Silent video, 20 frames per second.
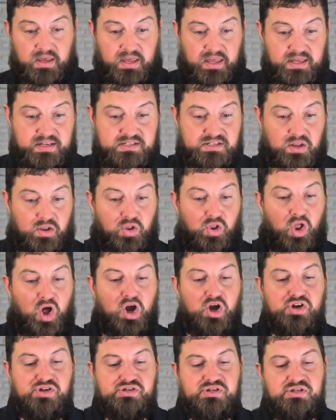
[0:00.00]
is the
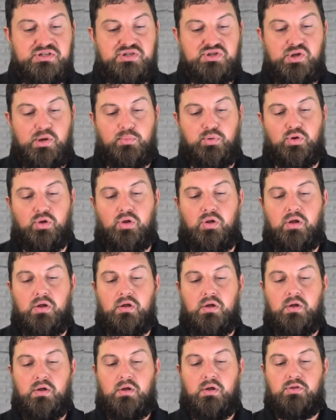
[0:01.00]
largest
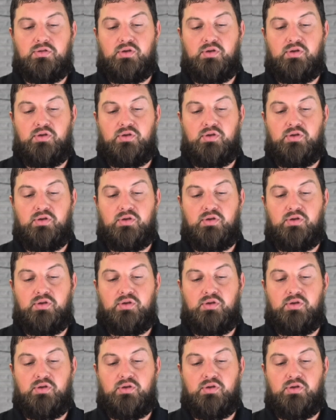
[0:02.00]
numeral,